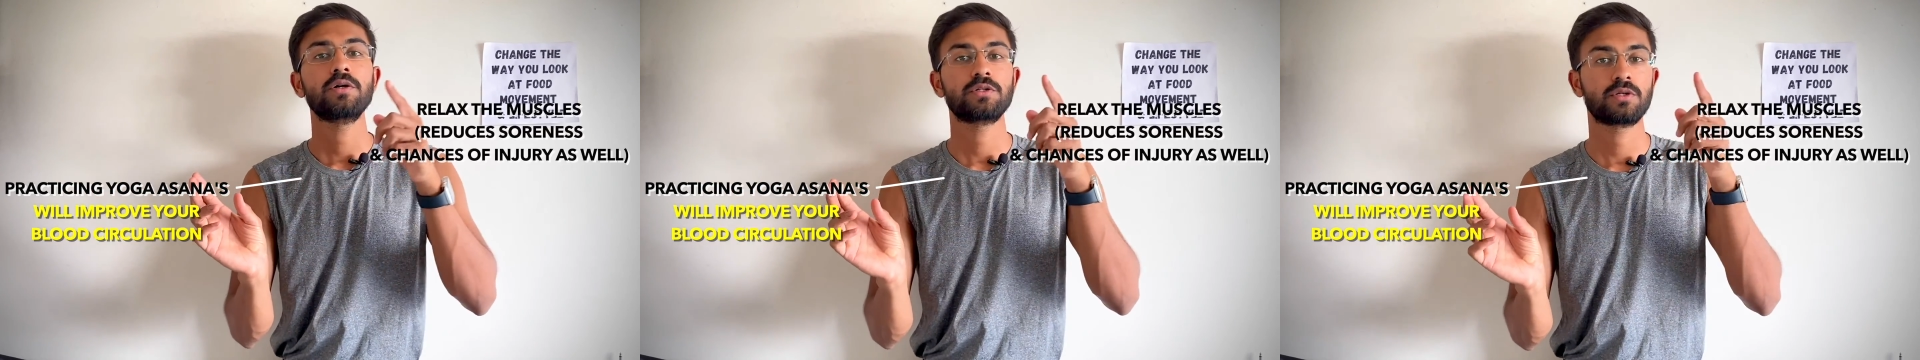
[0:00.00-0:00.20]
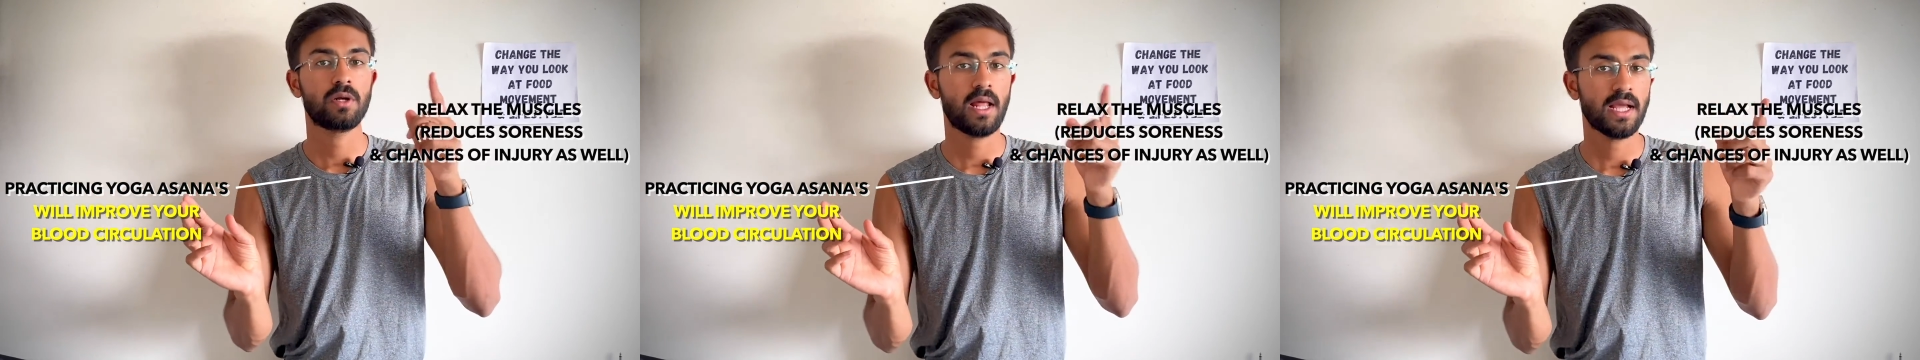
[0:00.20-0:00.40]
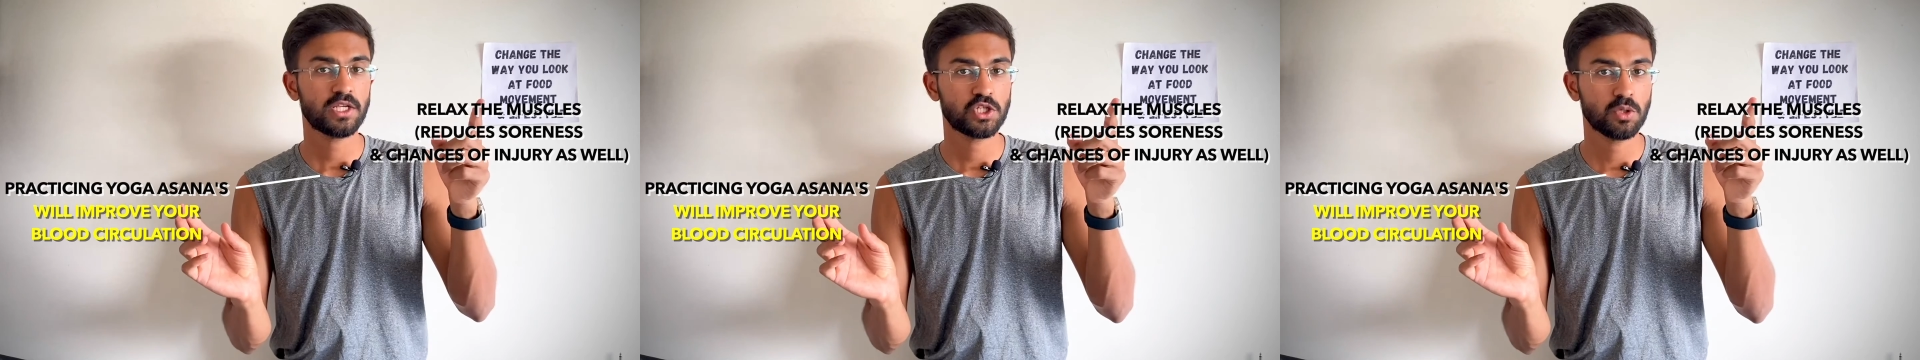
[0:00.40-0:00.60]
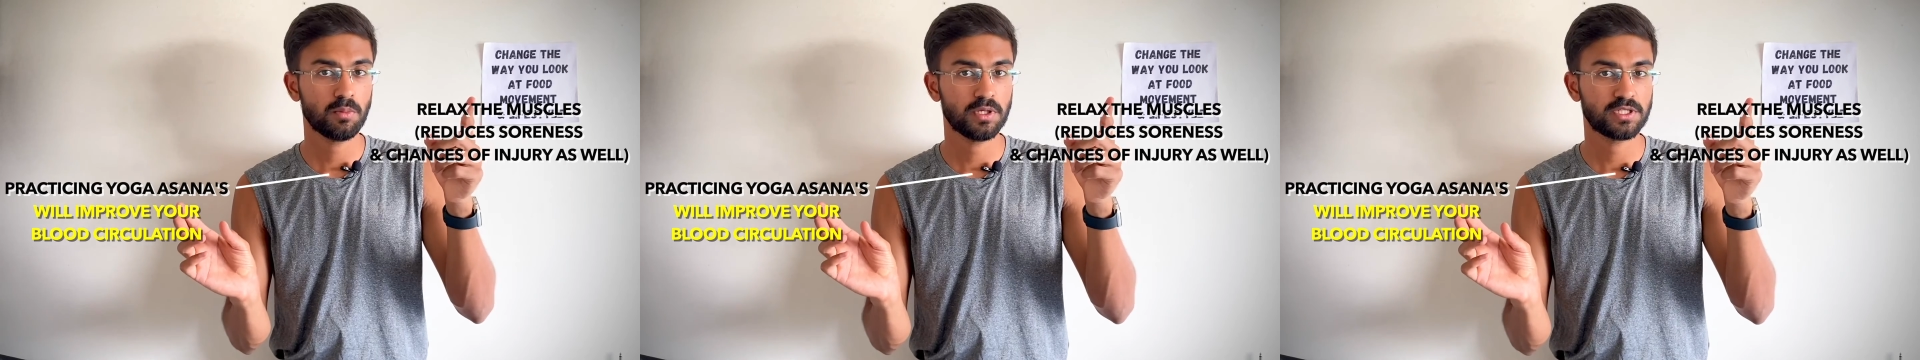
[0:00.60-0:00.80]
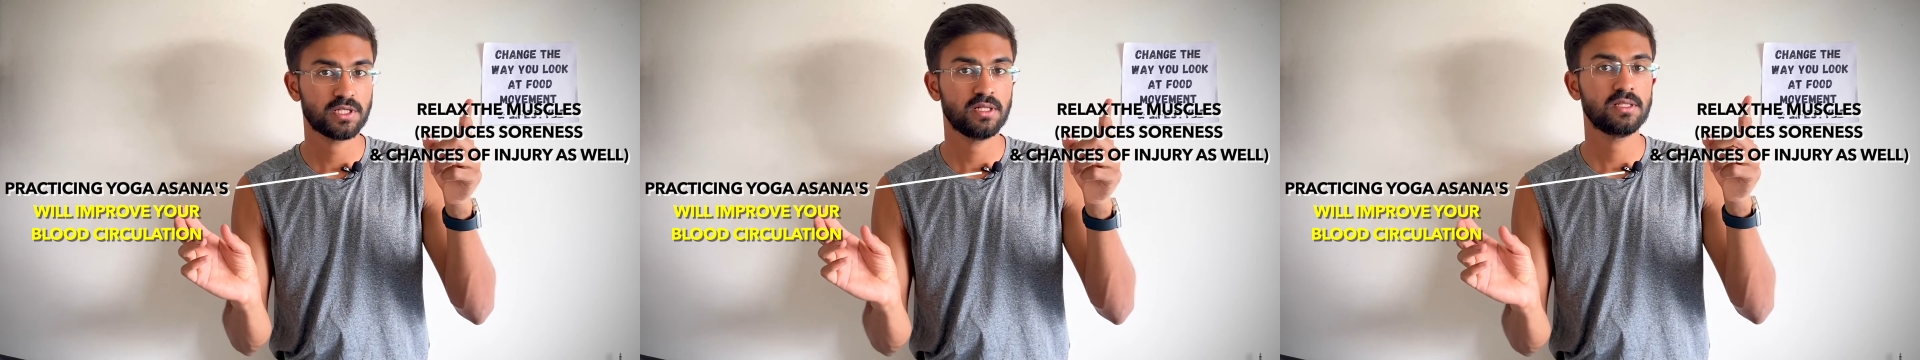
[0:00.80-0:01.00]
relax your
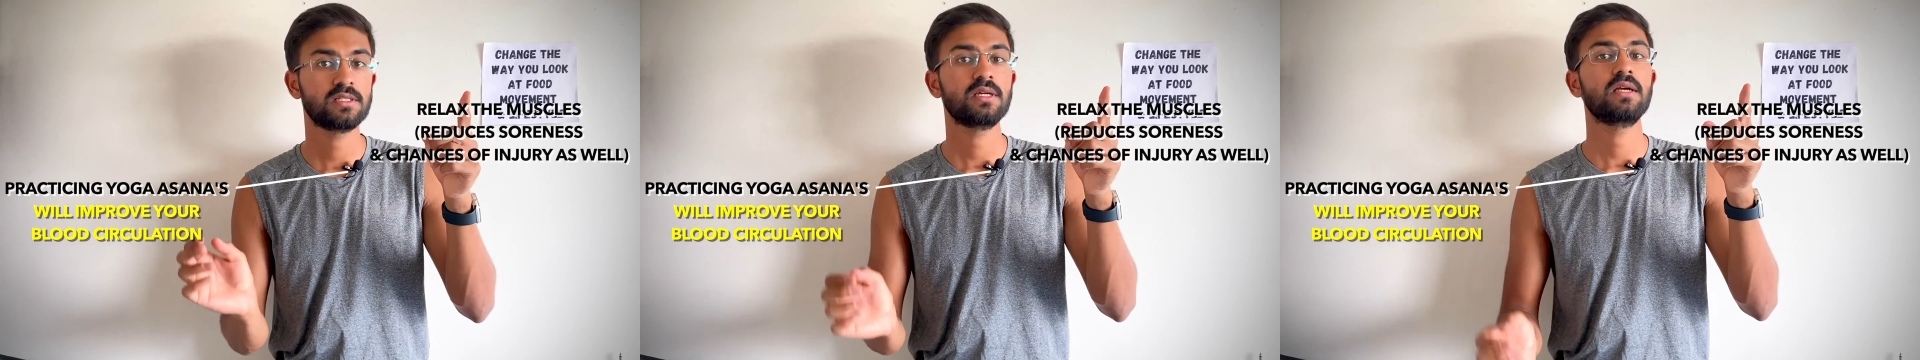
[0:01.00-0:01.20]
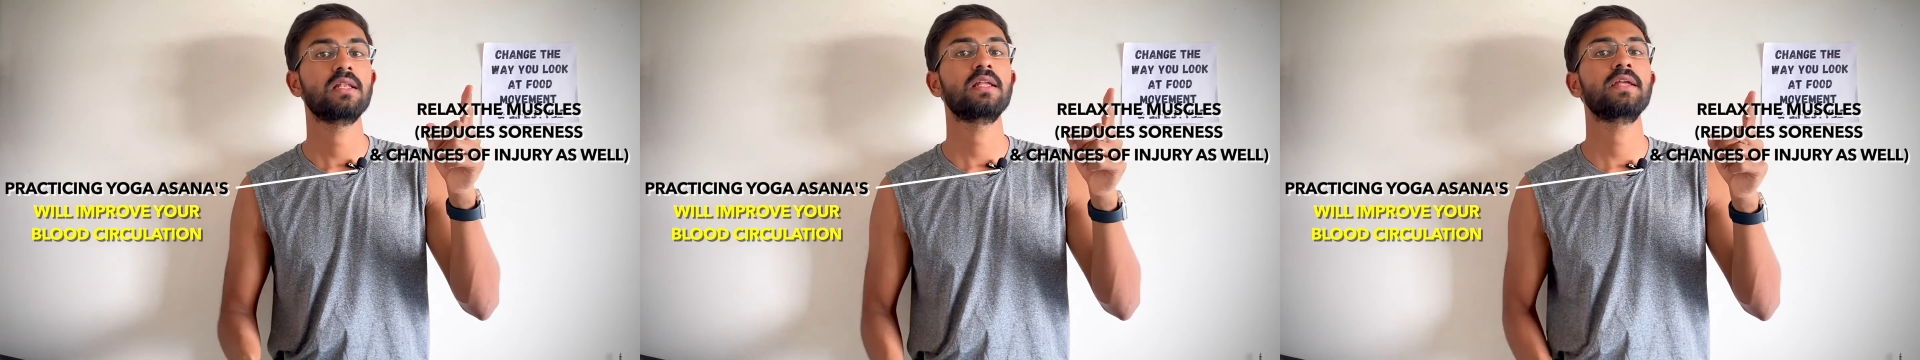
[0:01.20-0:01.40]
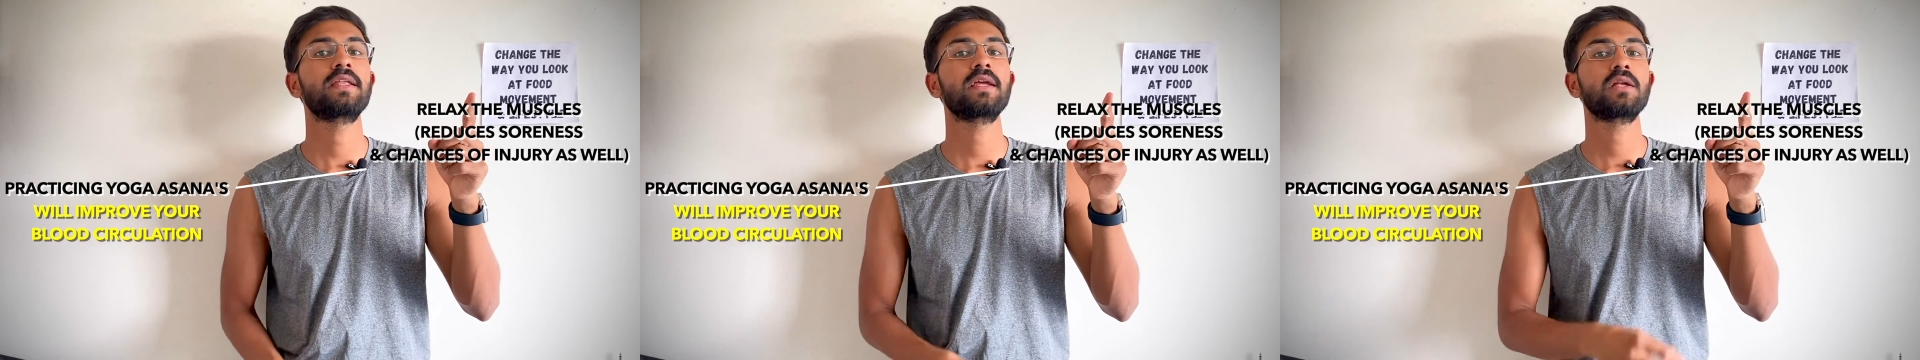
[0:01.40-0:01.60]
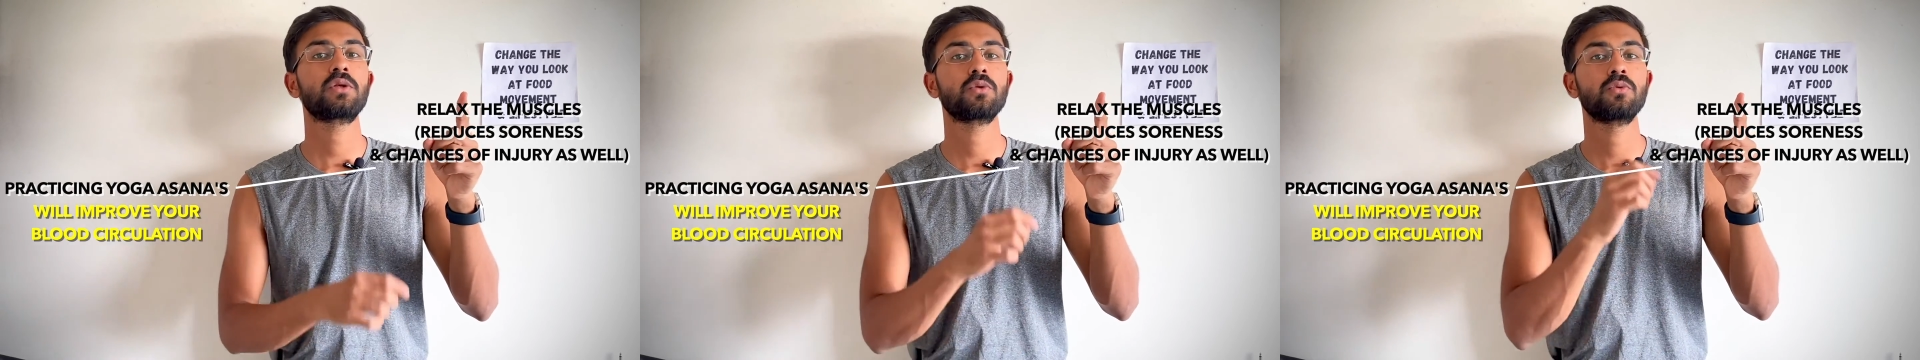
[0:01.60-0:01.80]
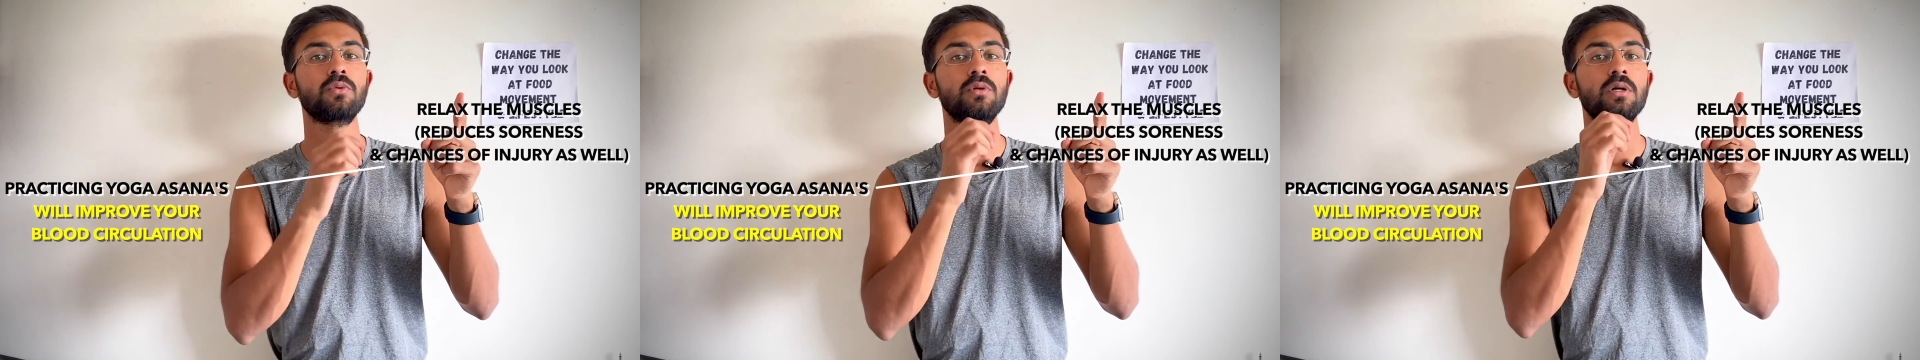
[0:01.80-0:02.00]
muscles, leading
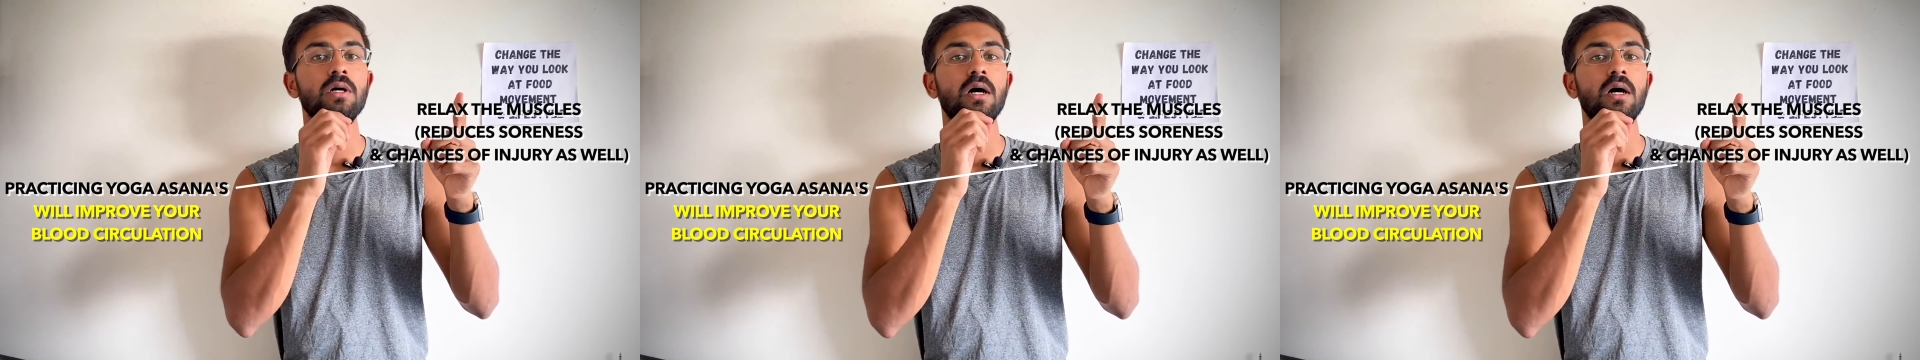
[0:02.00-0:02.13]
to